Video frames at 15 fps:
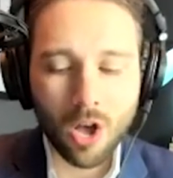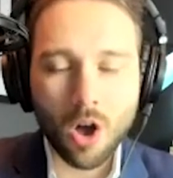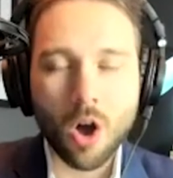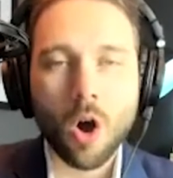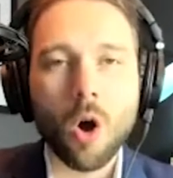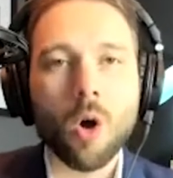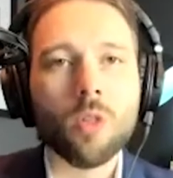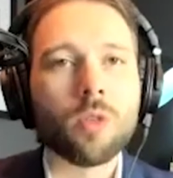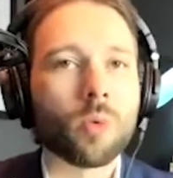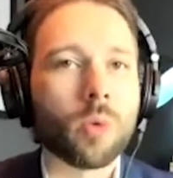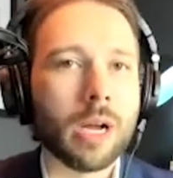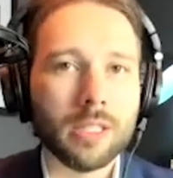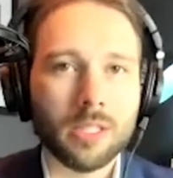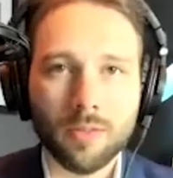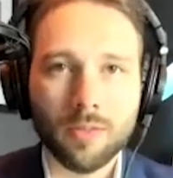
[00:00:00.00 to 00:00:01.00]
All the
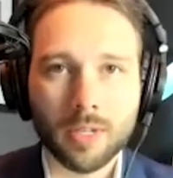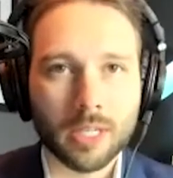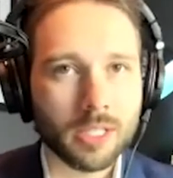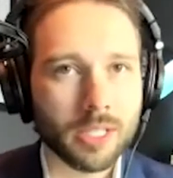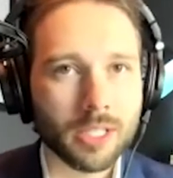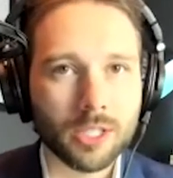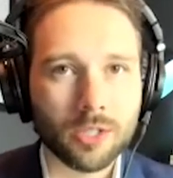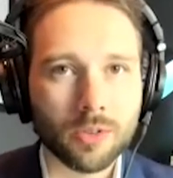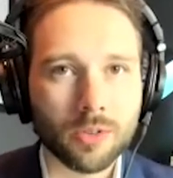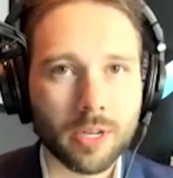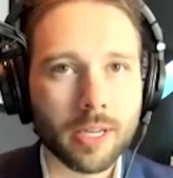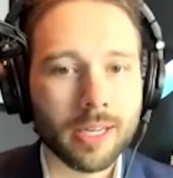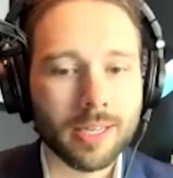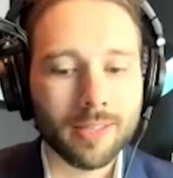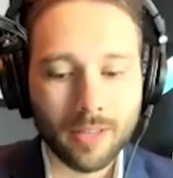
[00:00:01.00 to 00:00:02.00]
rest of it is
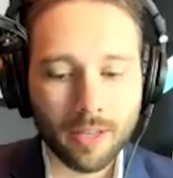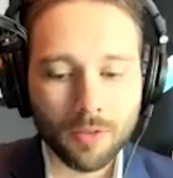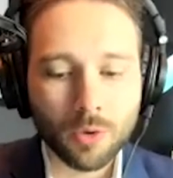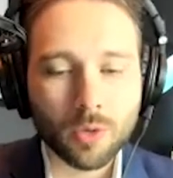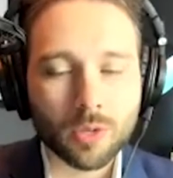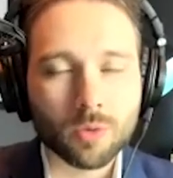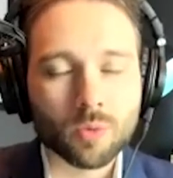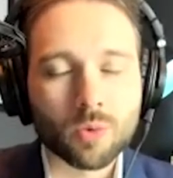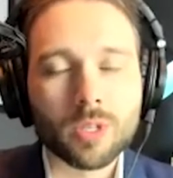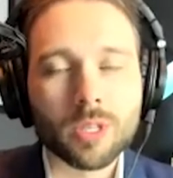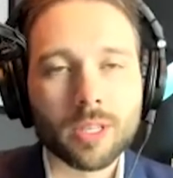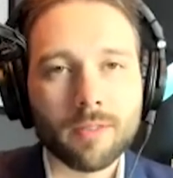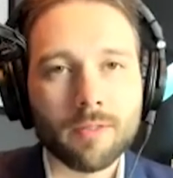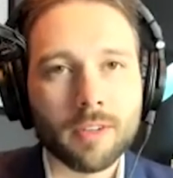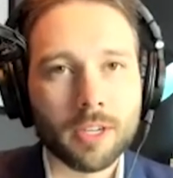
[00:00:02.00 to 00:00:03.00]
history. If you can
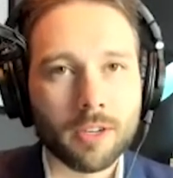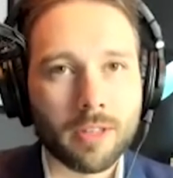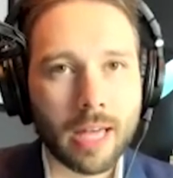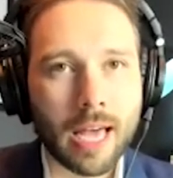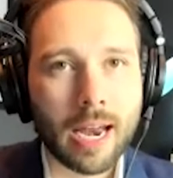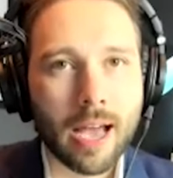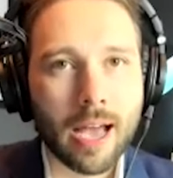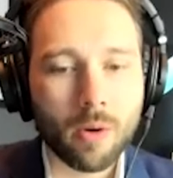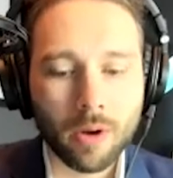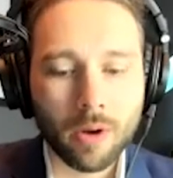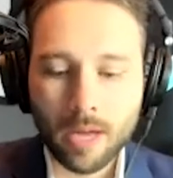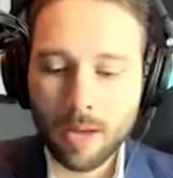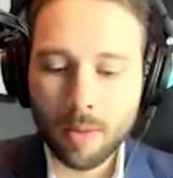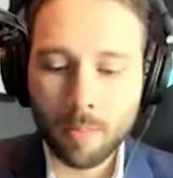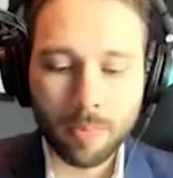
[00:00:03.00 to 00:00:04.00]
really figure that out,
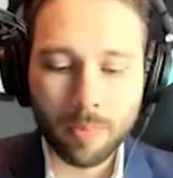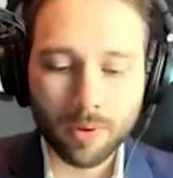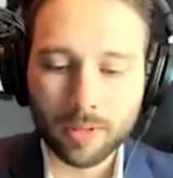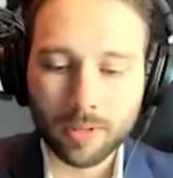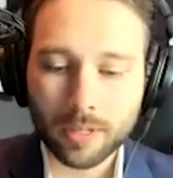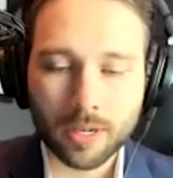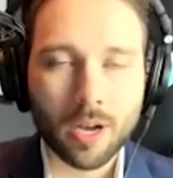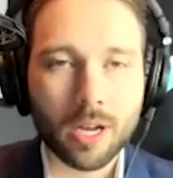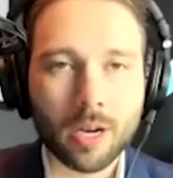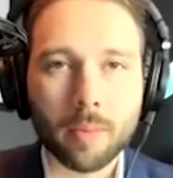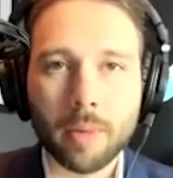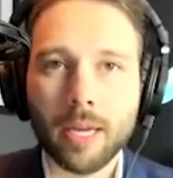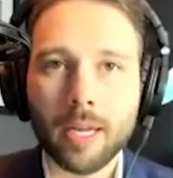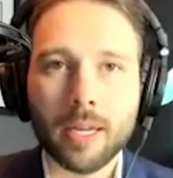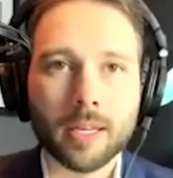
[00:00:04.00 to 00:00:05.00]
building and
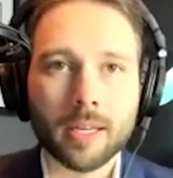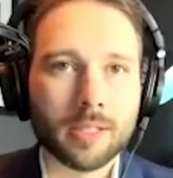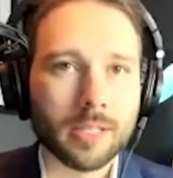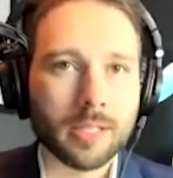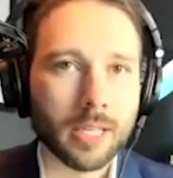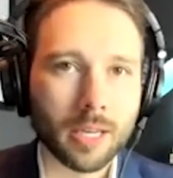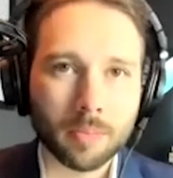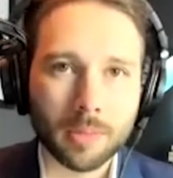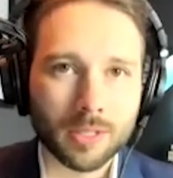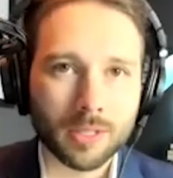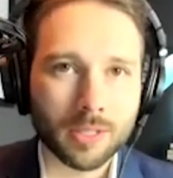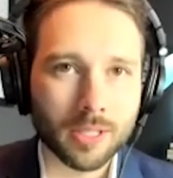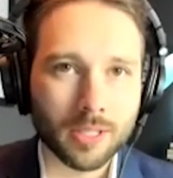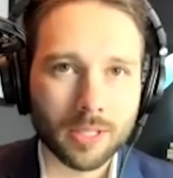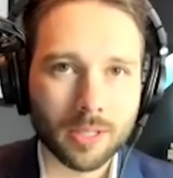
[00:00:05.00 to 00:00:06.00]
automating and setting up the
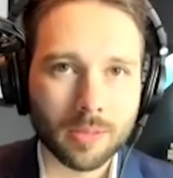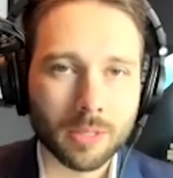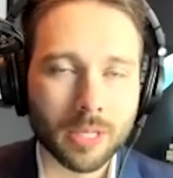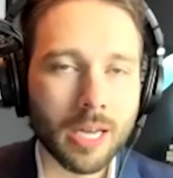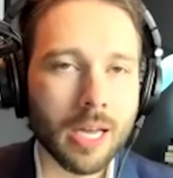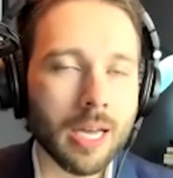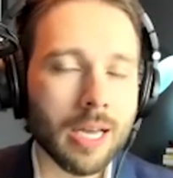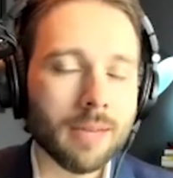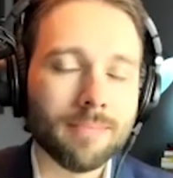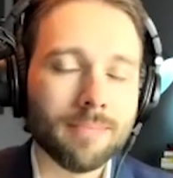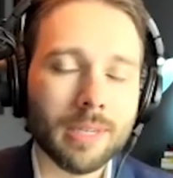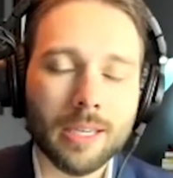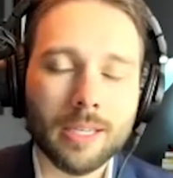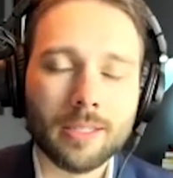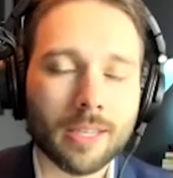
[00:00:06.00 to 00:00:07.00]
systems,
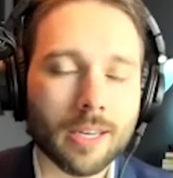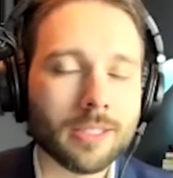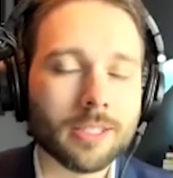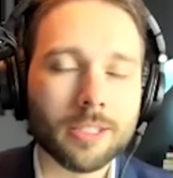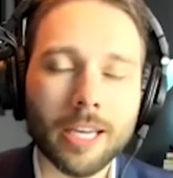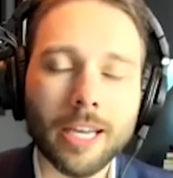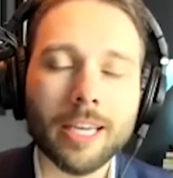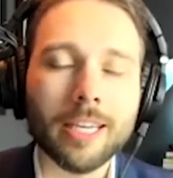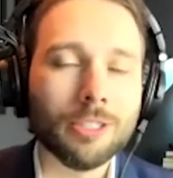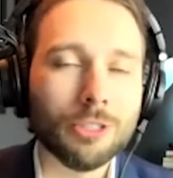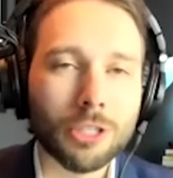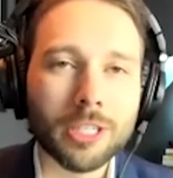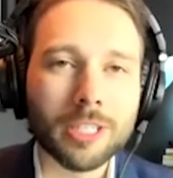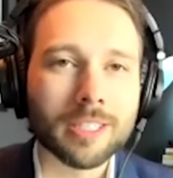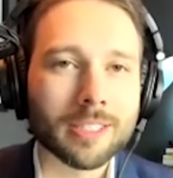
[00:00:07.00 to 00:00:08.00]
it doesn't take a
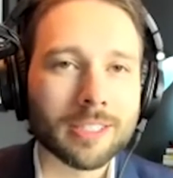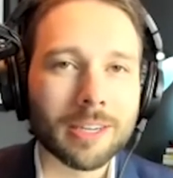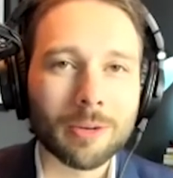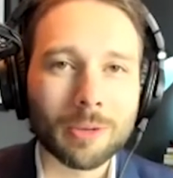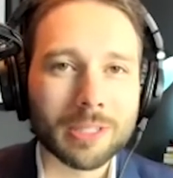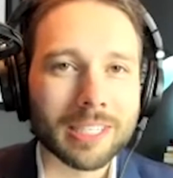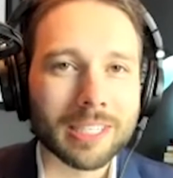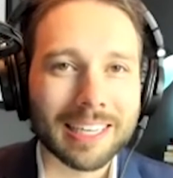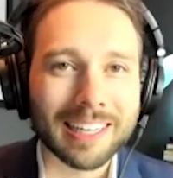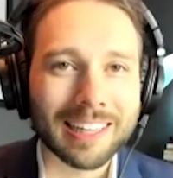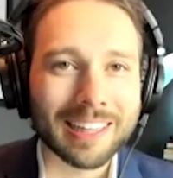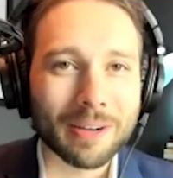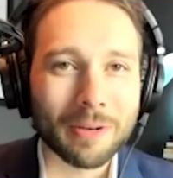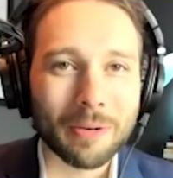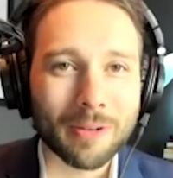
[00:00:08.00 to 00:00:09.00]
genius. I don't want to take
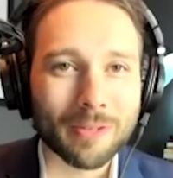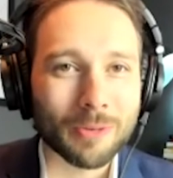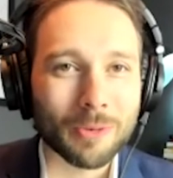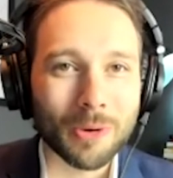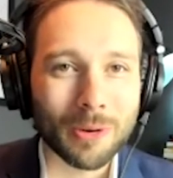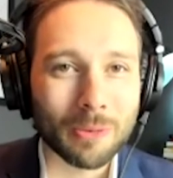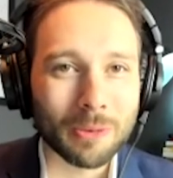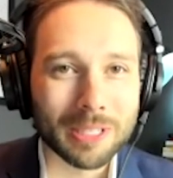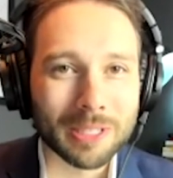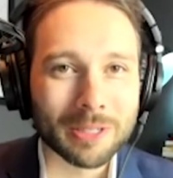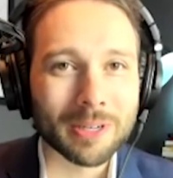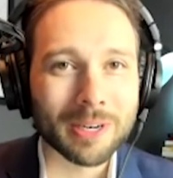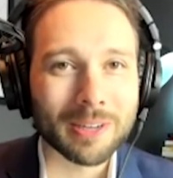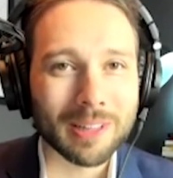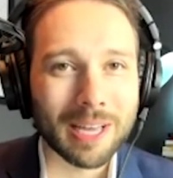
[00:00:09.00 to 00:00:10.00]
anything away from what we do
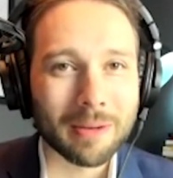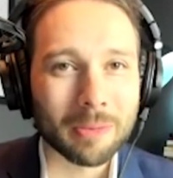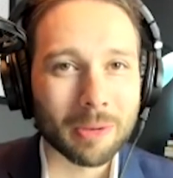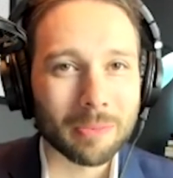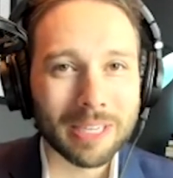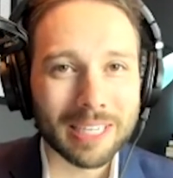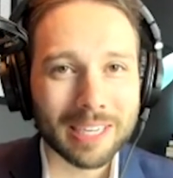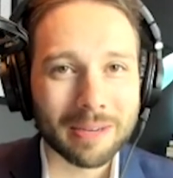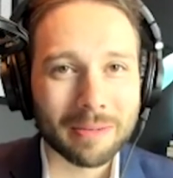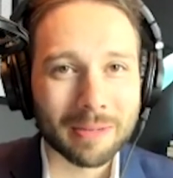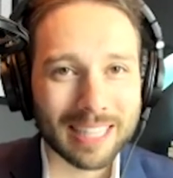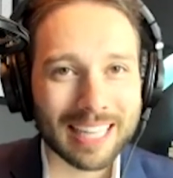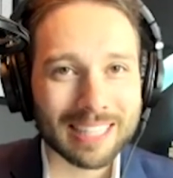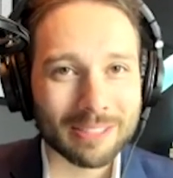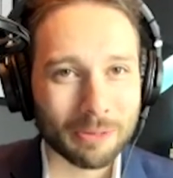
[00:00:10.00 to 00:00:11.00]
here at Lionbolt Media, but
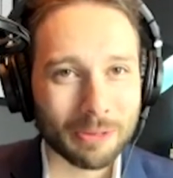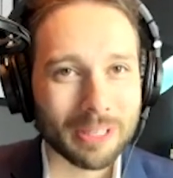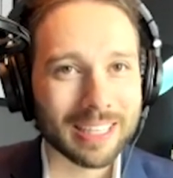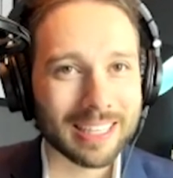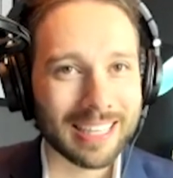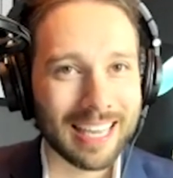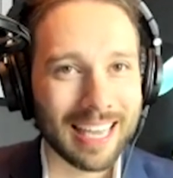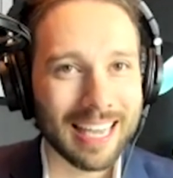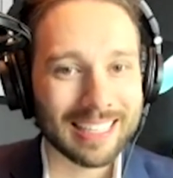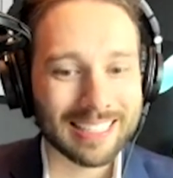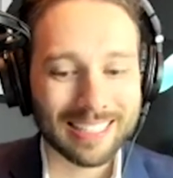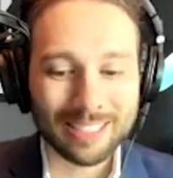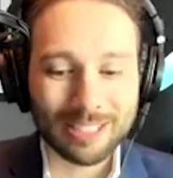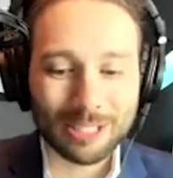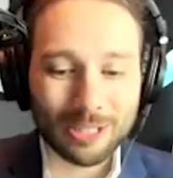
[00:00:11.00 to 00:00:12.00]
that's really the case.
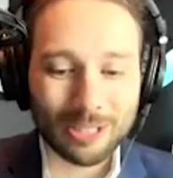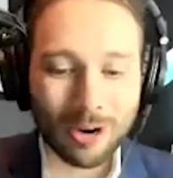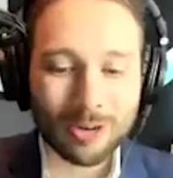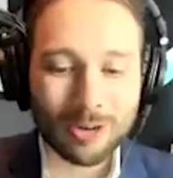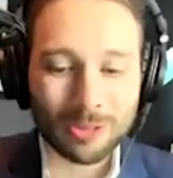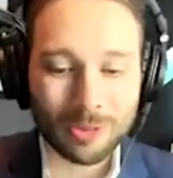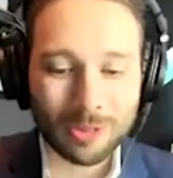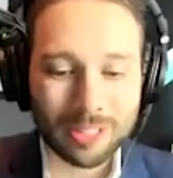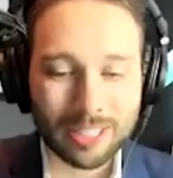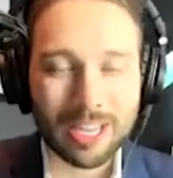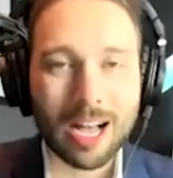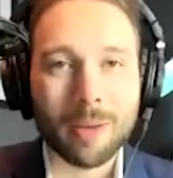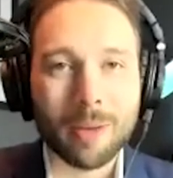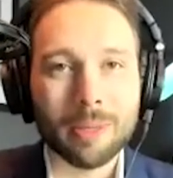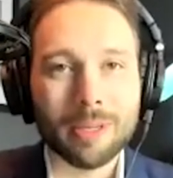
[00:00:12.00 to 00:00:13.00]
It starts with the
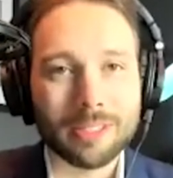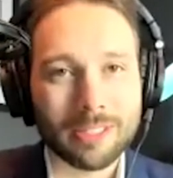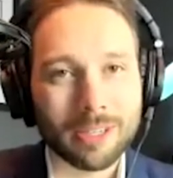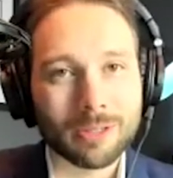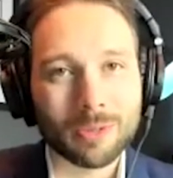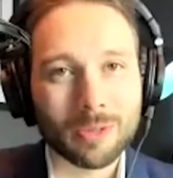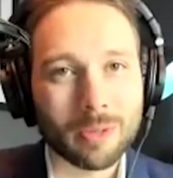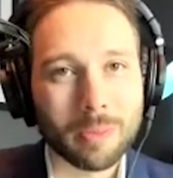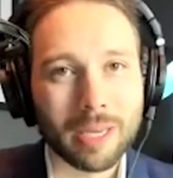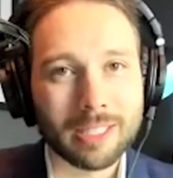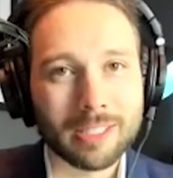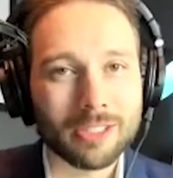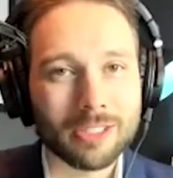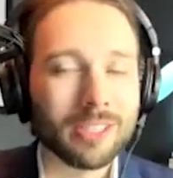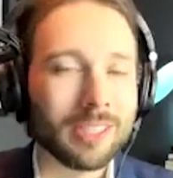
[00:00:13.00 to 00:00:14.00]
copy. It starts with the
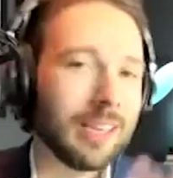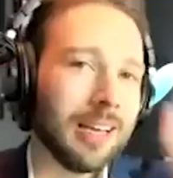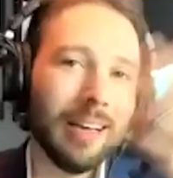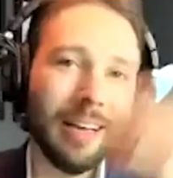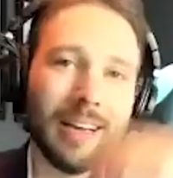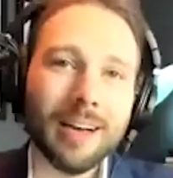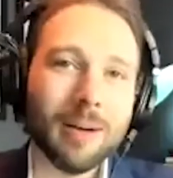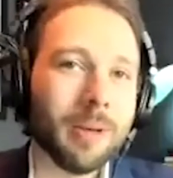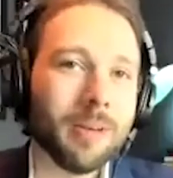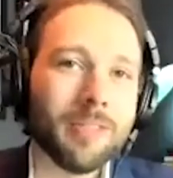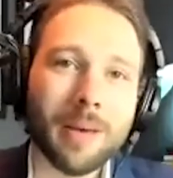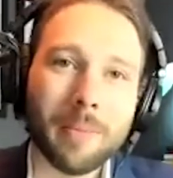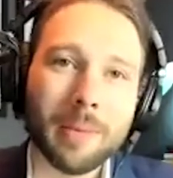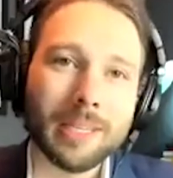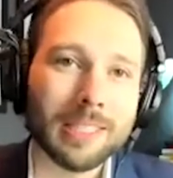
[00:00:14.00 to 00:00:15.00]
messaging, if
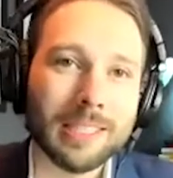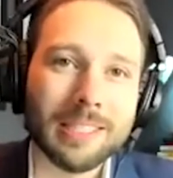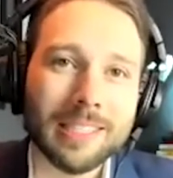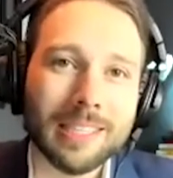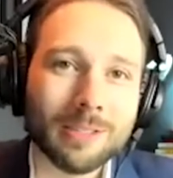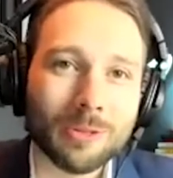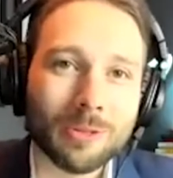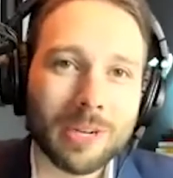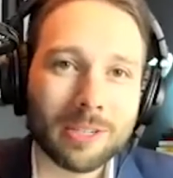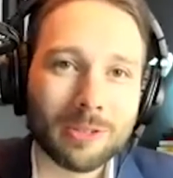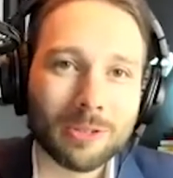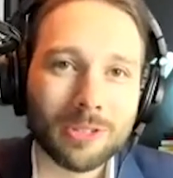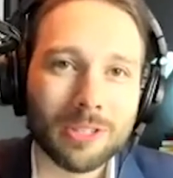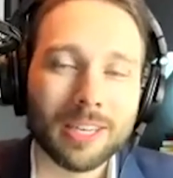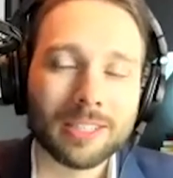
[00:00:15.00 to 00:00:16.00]
that makes any sense, through natural
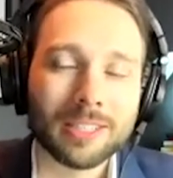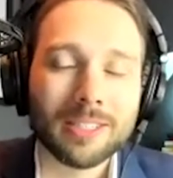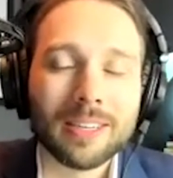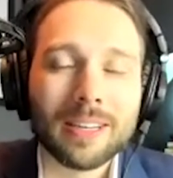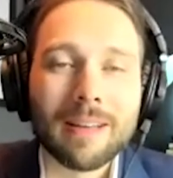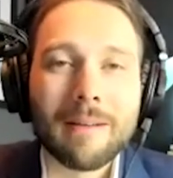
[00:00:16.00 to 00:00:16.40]
selection.